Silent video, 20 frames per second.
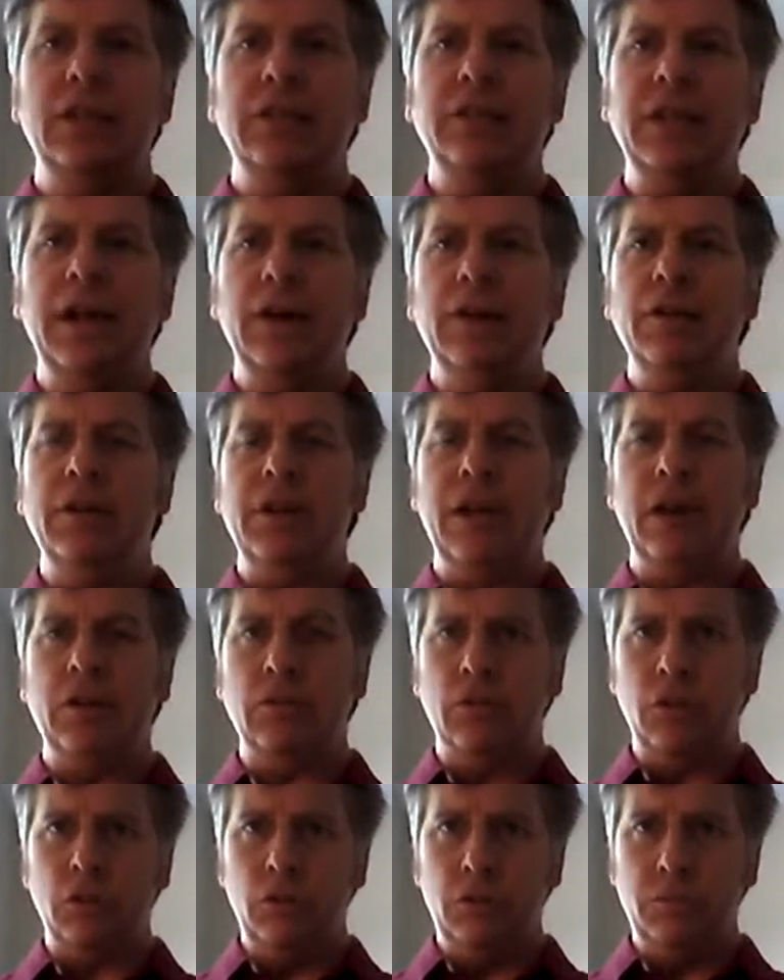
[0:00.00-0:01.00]
down and
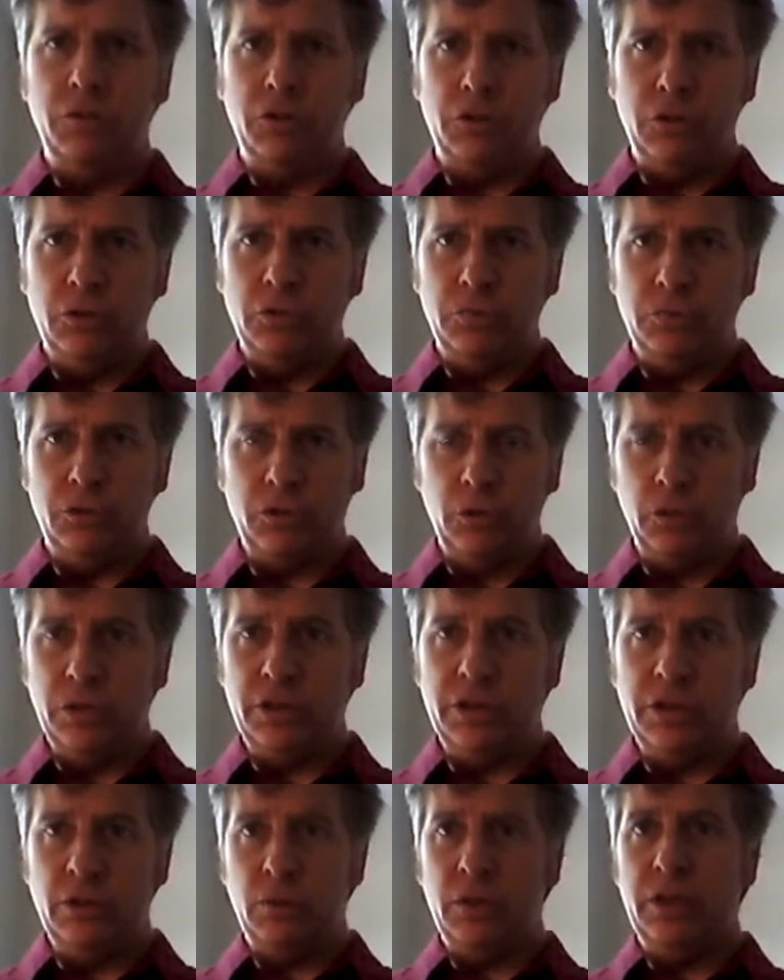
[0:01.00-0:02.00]
out gloom doom
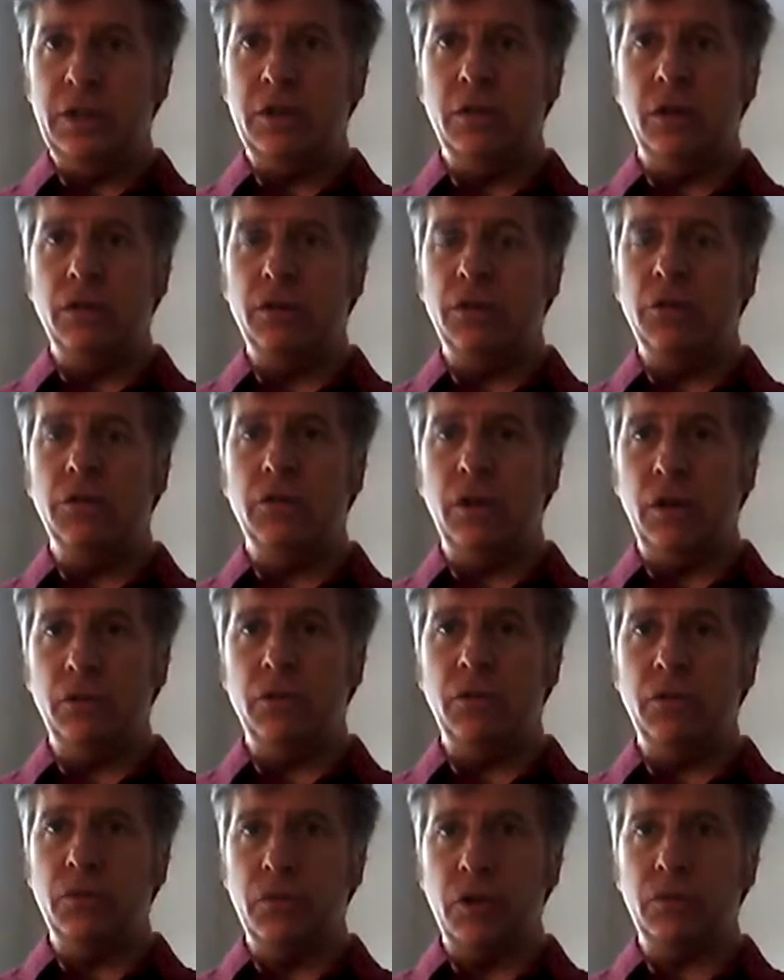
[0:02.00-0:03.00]
stories that we hear on
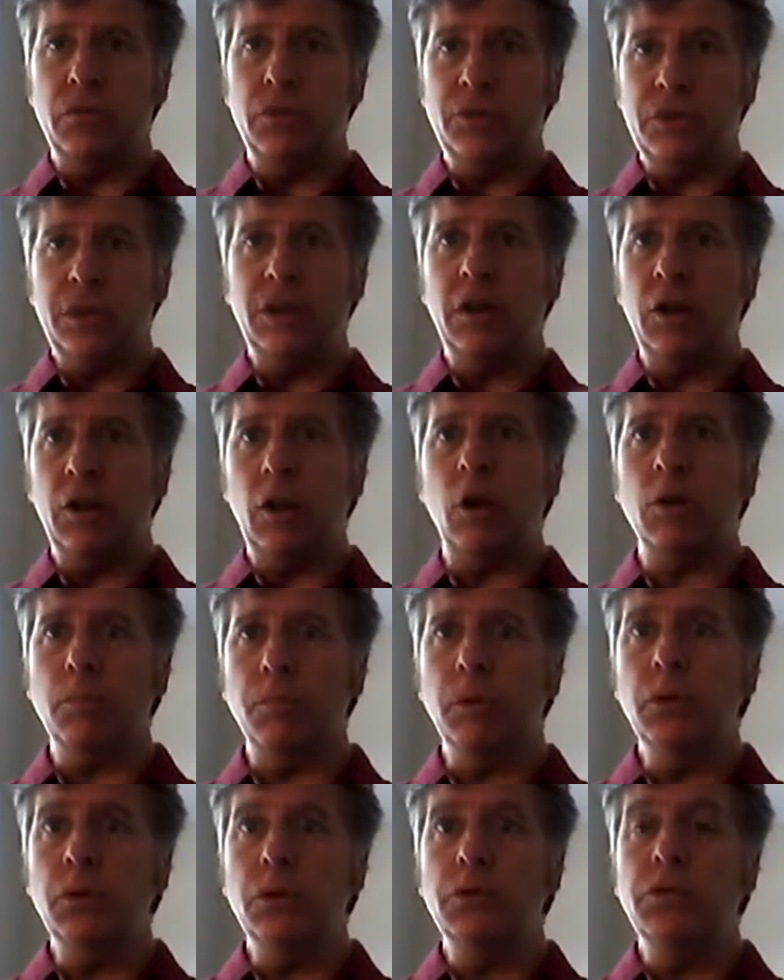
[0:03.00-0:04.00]
the 10 o'clock
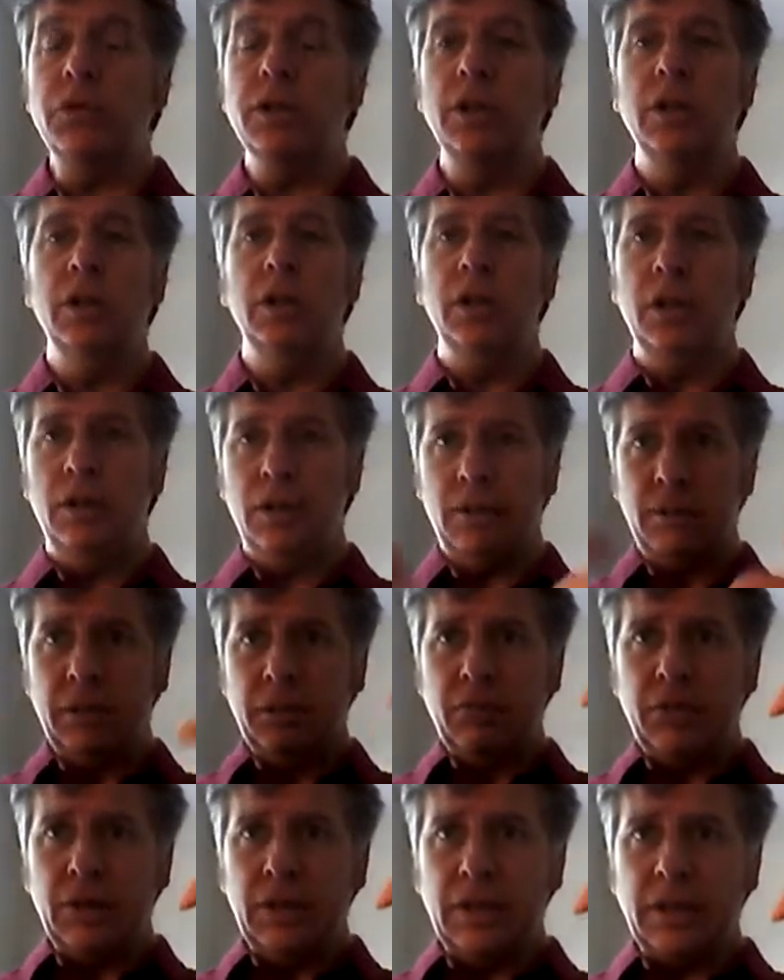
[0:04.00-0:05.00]
blues. I
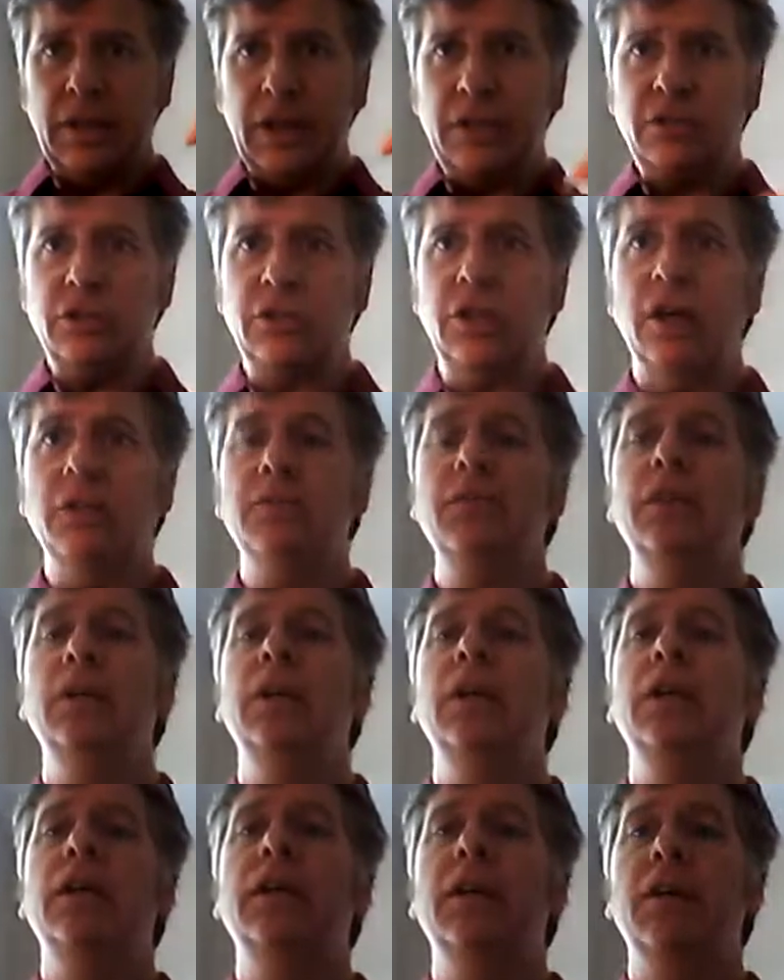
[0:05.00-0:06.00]
mean, forget that stuff.
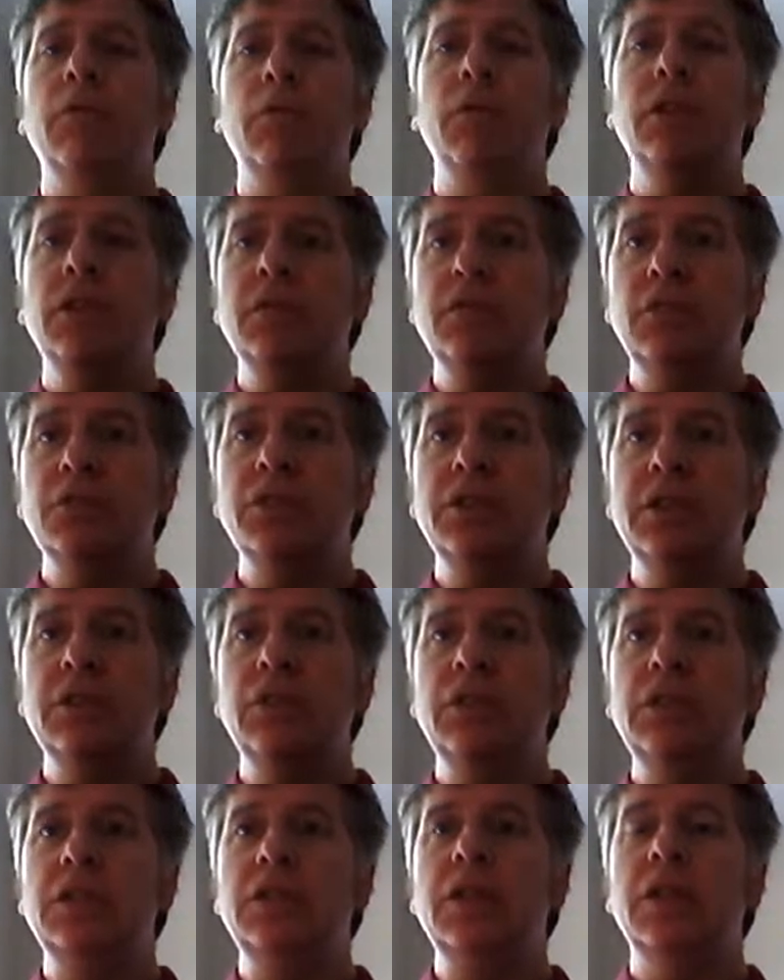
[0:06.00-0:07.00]
Get rid of your
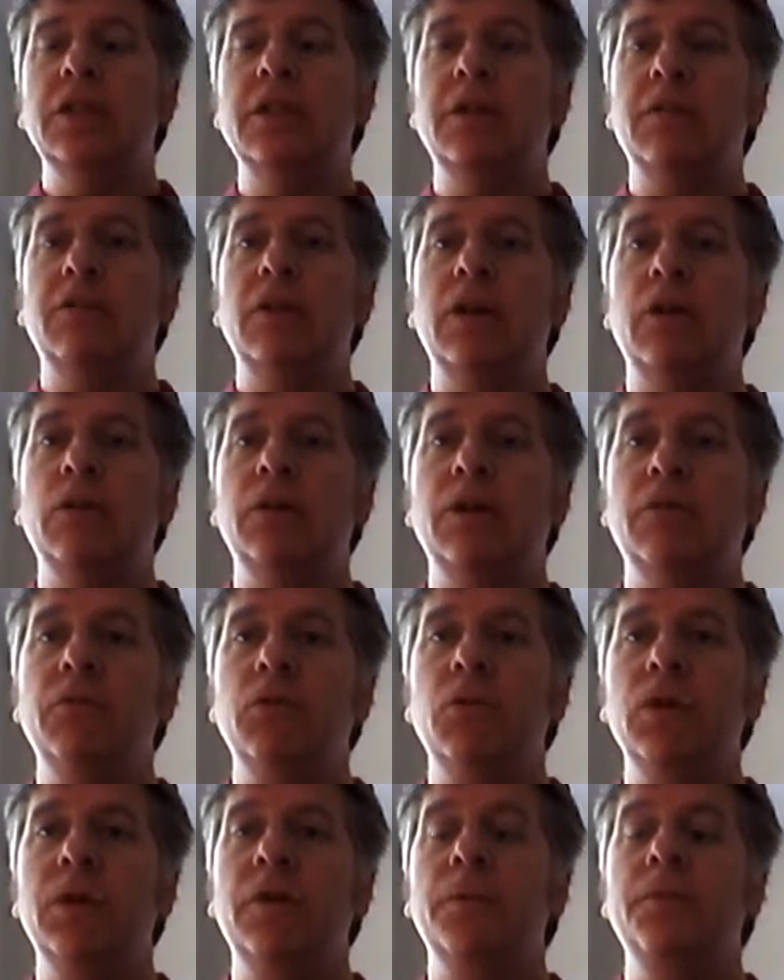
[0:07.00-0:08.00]
TV set, if
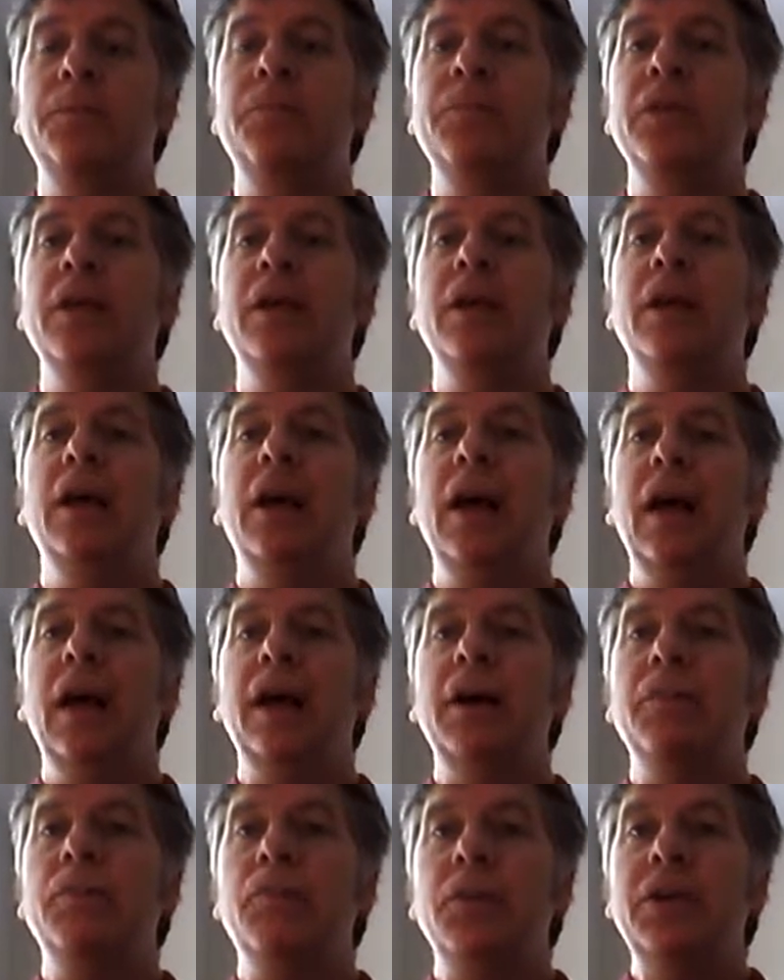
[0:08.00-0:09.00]
you will,
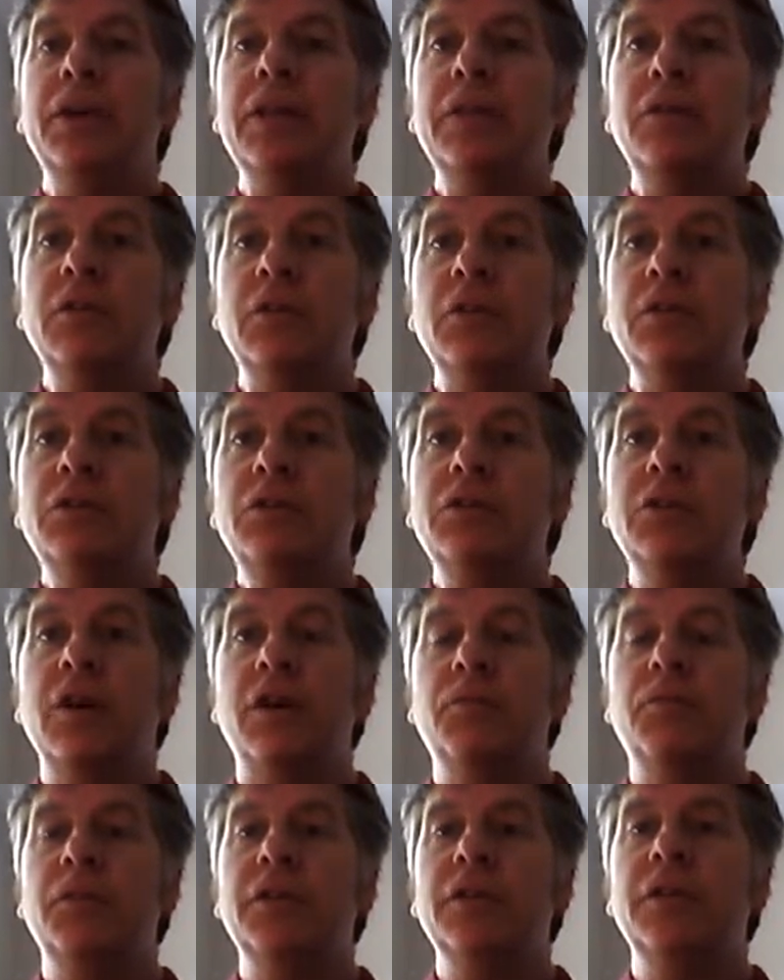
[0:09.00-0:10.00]
and bring in the good
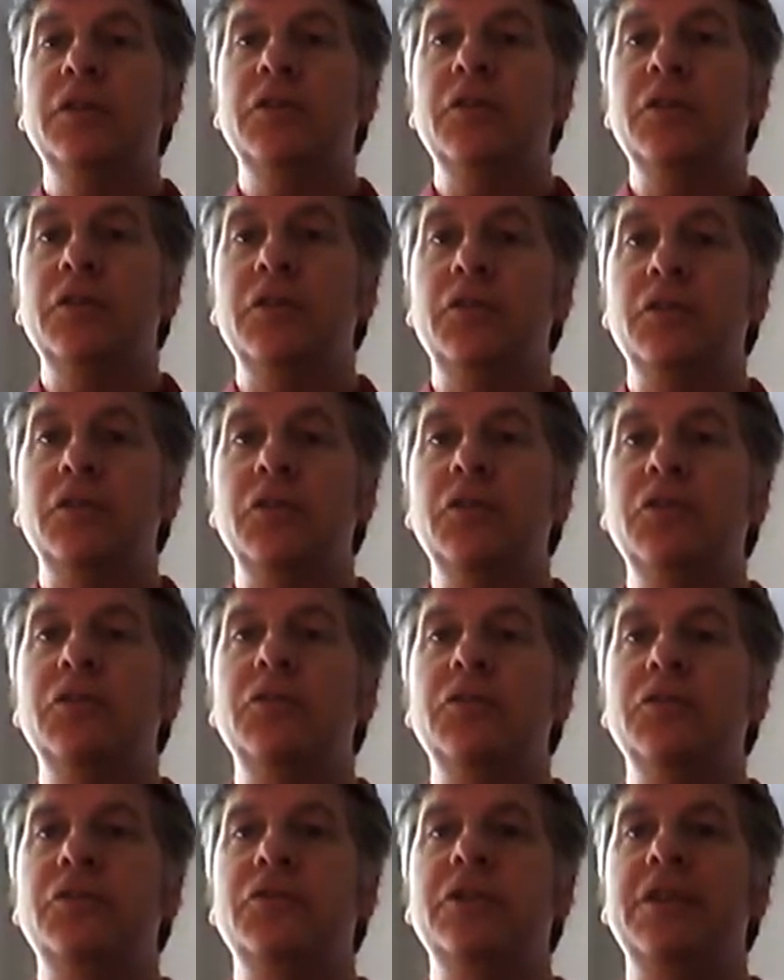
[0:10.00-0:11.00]
stuff. Bring in the good
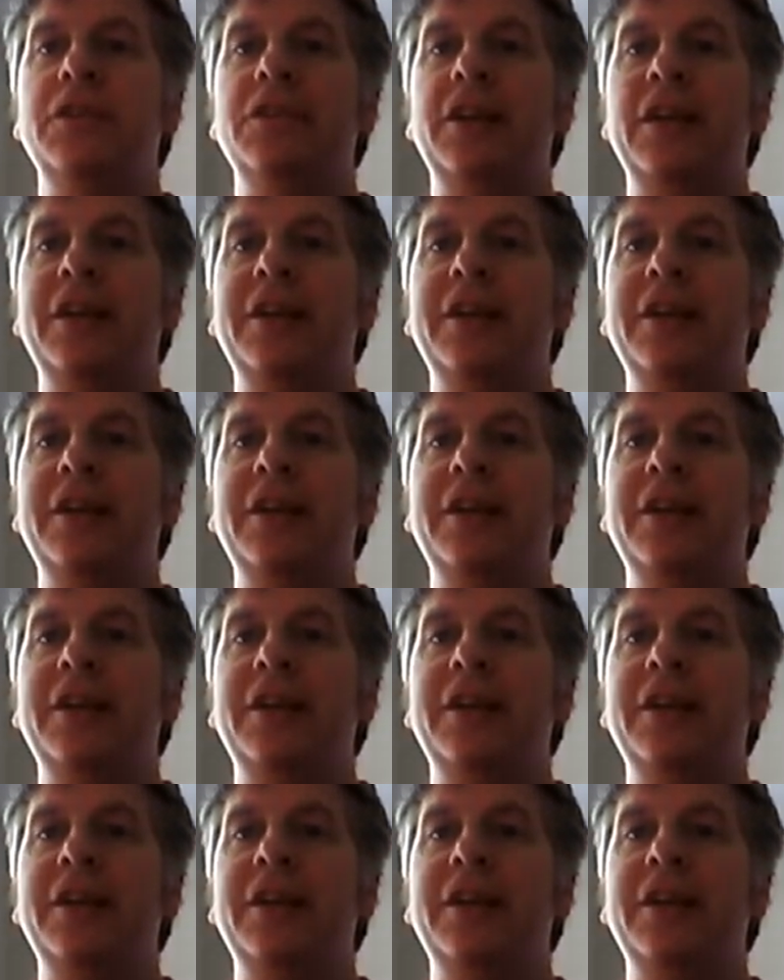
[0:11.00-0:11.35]
news, and